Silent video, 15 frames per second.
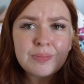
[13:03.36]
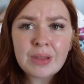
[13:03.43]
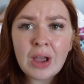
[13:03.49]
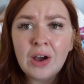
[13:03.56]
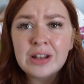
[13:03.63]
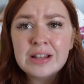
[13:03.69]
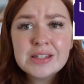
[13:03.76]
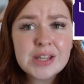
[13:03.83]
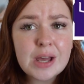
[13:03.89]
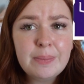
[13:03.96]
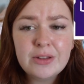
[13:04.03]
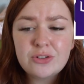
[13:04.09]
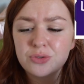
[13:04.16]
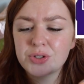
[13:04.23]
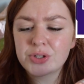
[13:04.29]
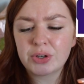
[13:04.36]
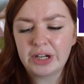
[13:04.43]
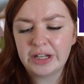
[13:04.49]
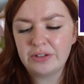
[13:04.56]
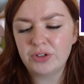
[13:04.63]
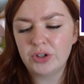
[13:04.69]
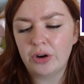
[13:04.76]
I'll insert a picture on
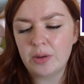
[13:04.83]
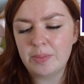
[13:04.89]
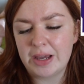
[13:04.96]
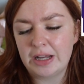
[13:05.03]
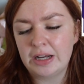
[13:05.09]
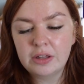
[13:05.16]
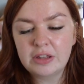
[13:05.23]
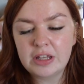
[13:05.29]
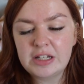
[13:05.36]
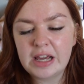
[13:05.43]
screen if you know what I mean. They